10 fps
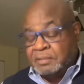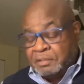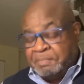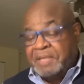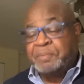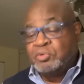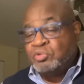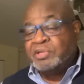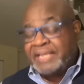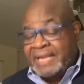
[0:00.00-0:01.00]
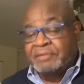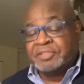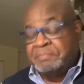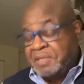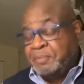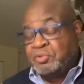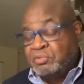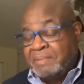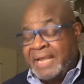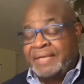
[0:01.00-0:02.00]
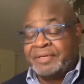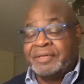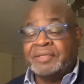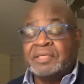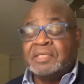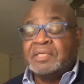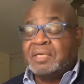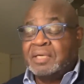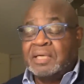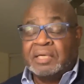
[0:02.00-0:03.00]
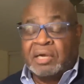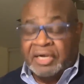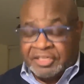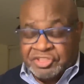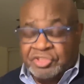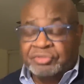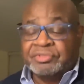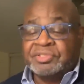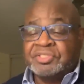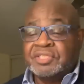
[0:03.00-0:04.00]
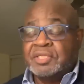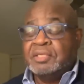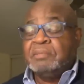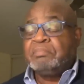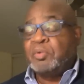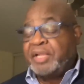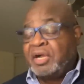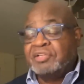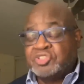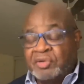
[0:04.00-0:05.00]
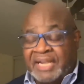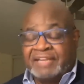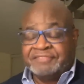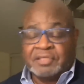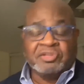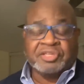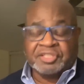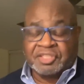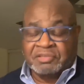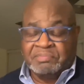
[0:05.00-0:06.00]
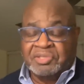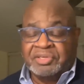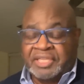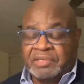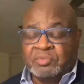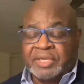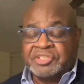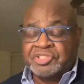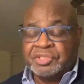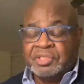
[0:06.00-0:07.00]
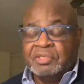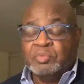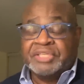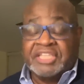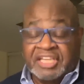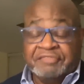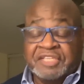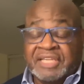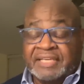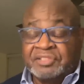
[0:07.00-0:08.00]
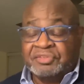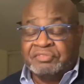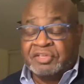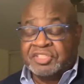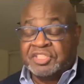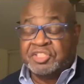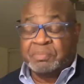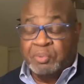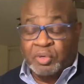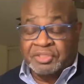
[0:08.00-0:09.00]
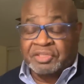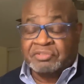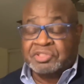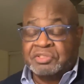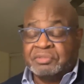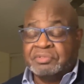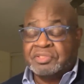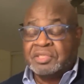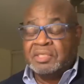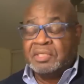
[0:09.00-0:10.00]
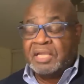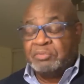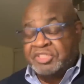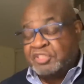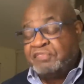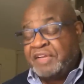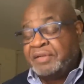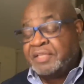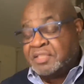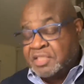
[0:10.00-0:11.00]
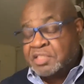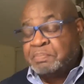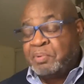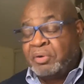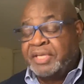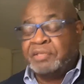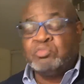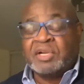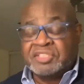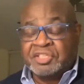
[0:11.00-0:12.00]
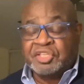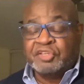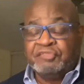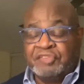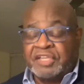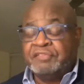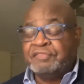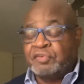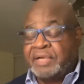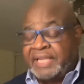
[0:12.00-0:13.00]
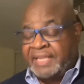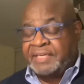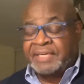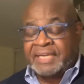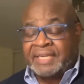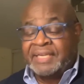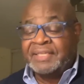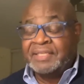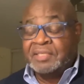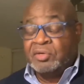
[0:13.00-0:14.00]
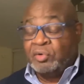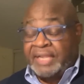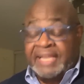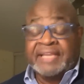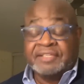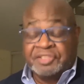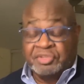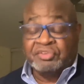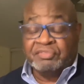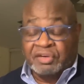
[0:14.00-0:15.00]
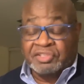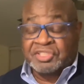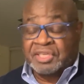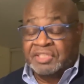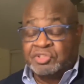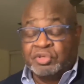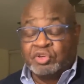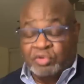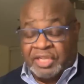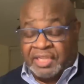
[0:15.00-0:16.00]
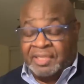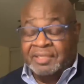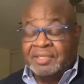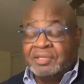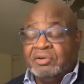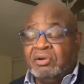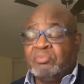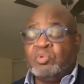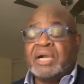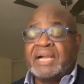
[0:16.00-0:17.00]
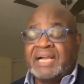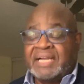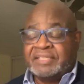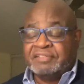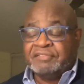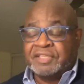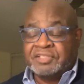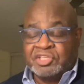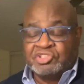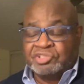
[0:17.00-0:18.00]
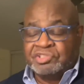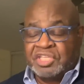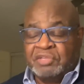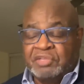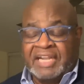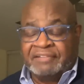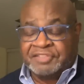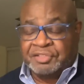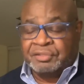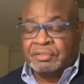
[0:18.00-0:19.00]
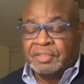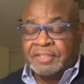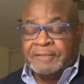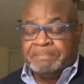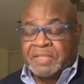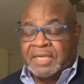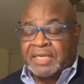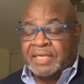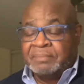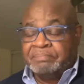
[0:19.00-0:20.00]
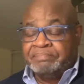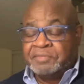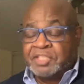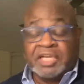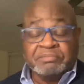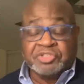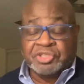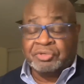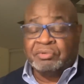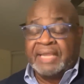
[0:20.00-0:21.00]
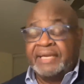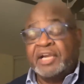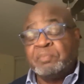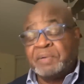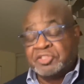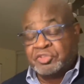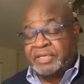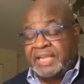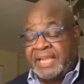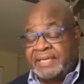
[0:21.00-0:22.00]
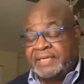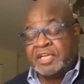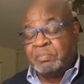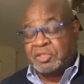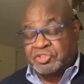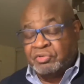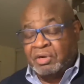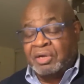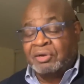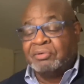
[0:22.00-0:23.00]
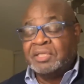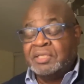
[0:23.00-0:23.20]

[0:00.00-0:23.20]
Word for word: the people who count, the people who matter, are our students. But we also have to look at the community in which would give to that university to support those students. And we just felt at this point it wasn't a good fit for Ed and I or Ed and the university to agree on what kind of conditions he would have to um, come to and help us create and help us grow,